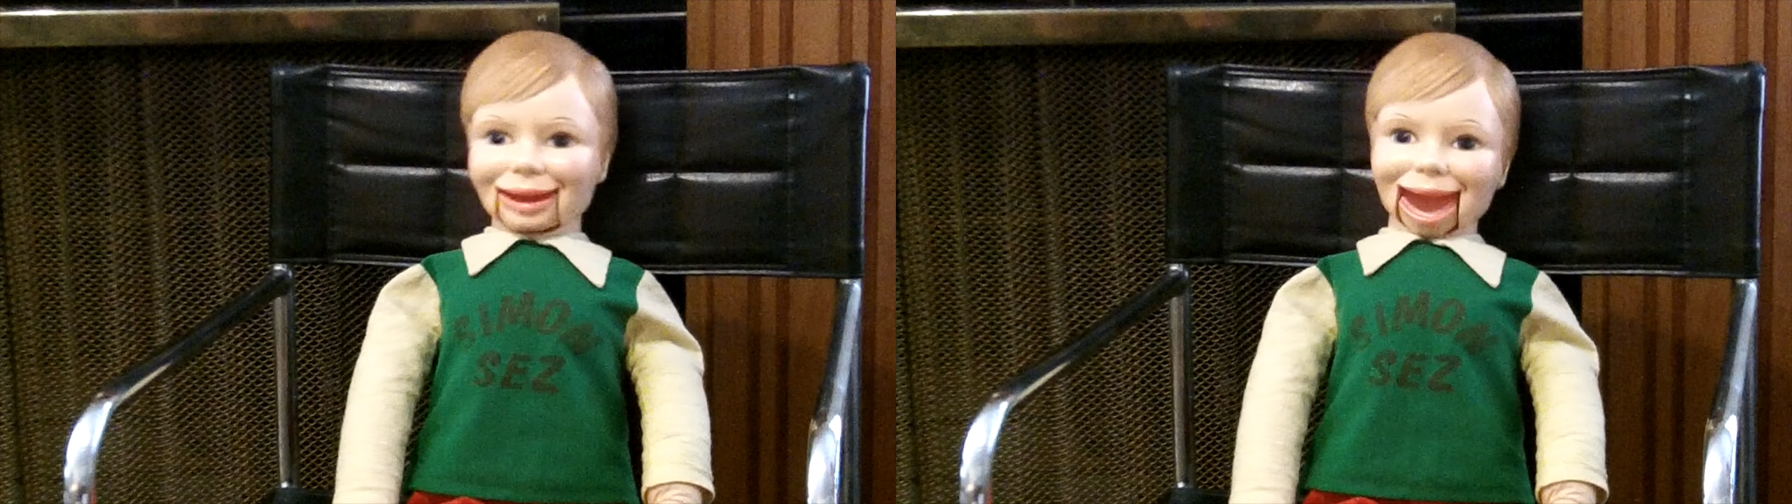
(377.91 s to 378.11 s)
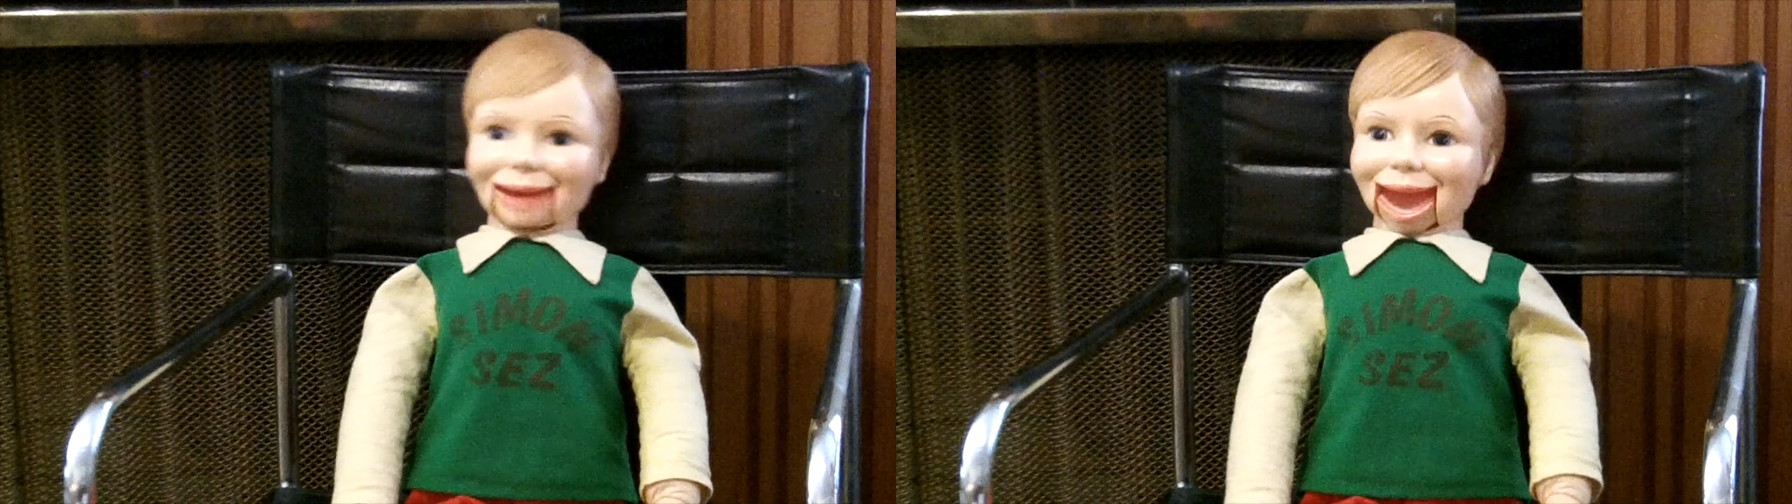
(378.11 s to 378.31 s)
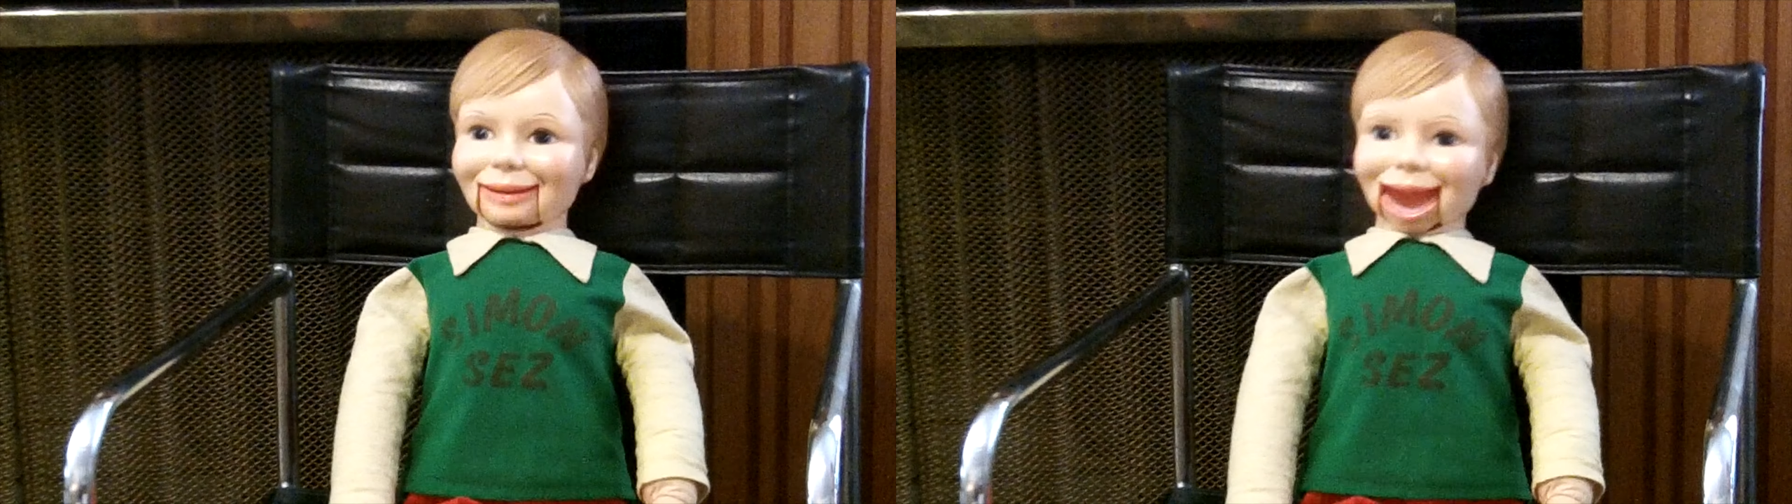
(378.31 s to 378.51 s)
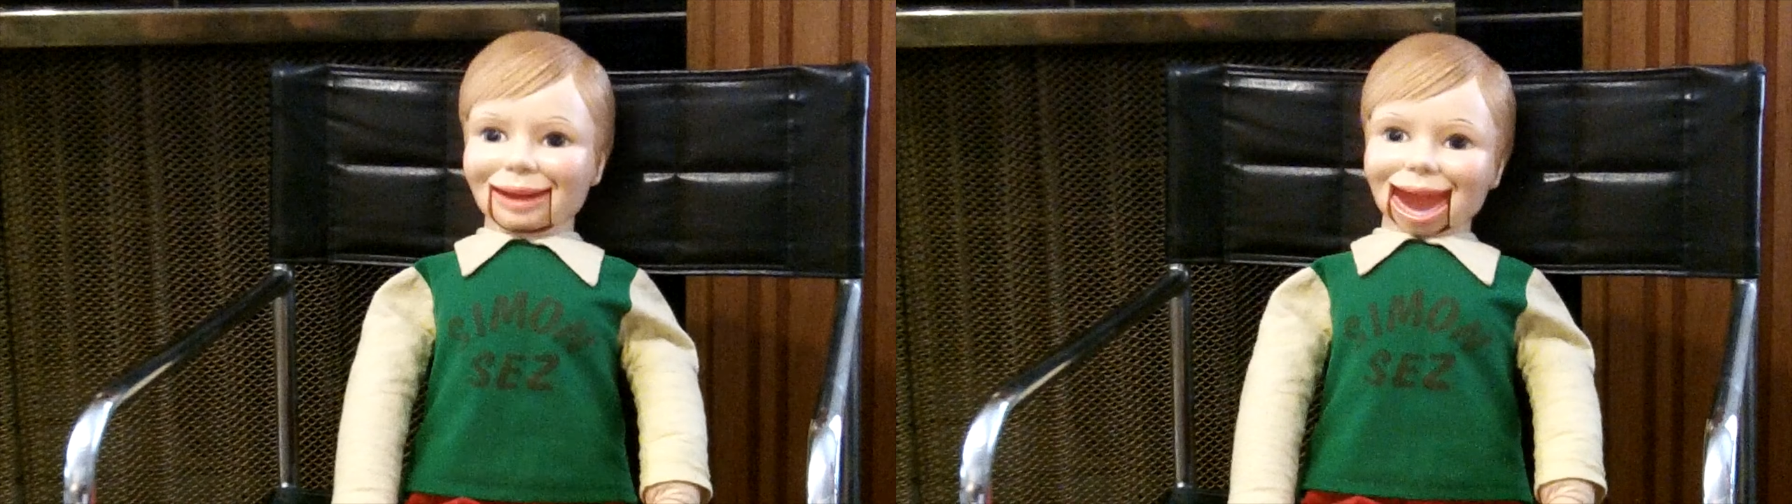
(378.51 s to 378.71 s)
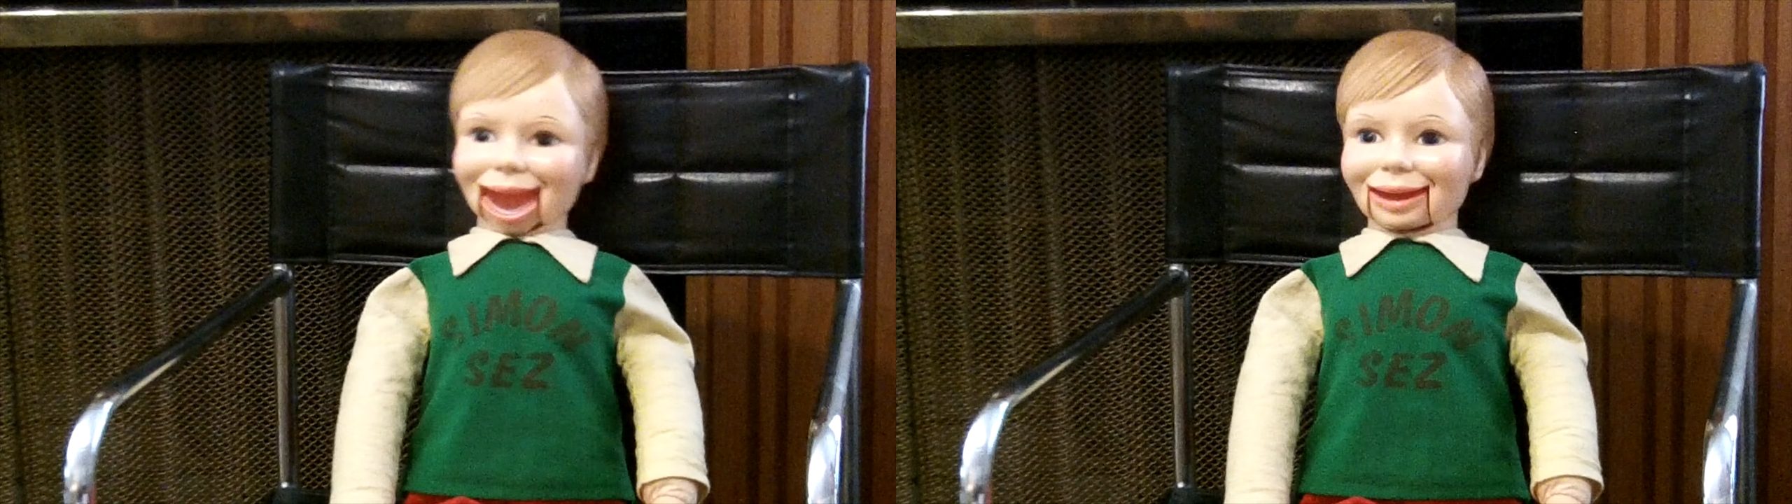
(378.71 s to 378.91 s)
feelings so
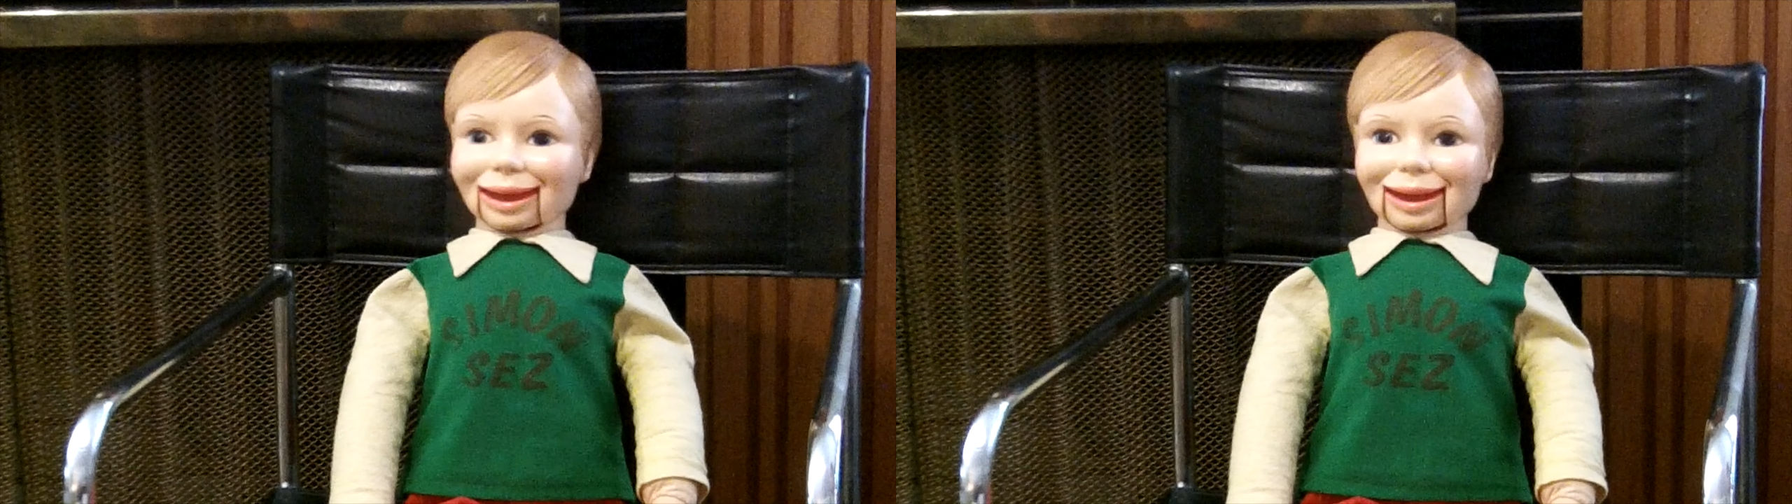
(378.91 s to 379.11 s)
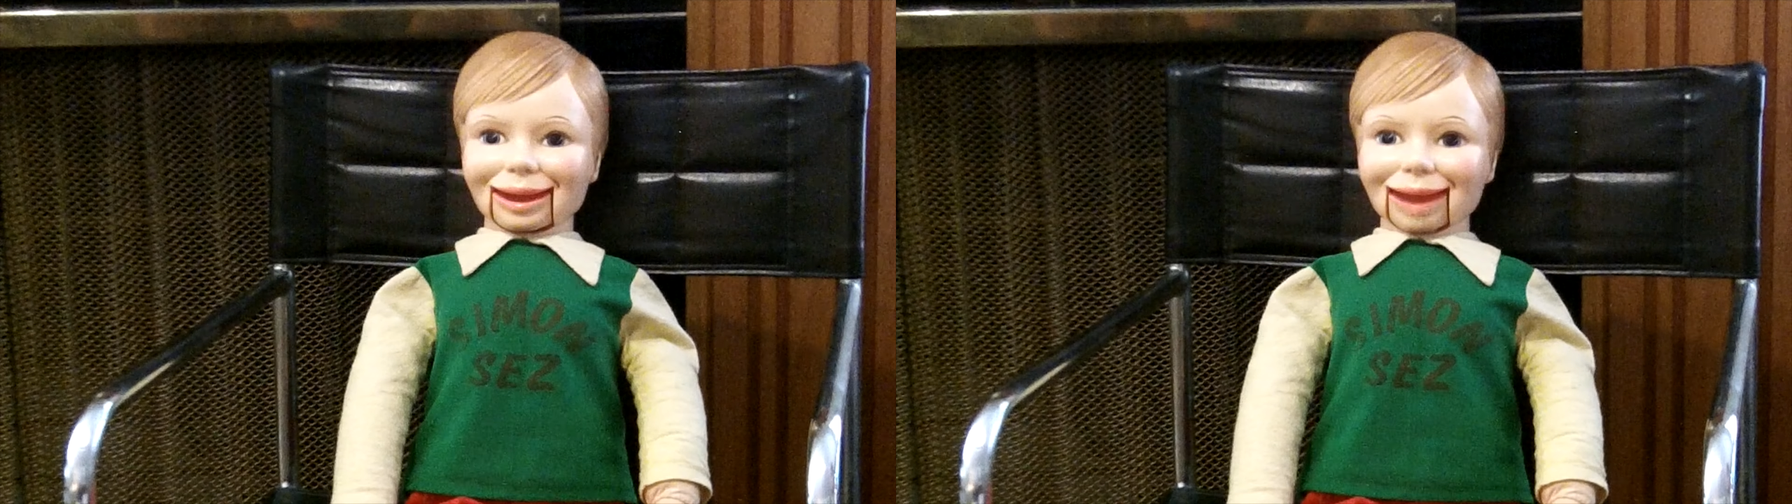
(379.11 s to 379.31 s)
bad,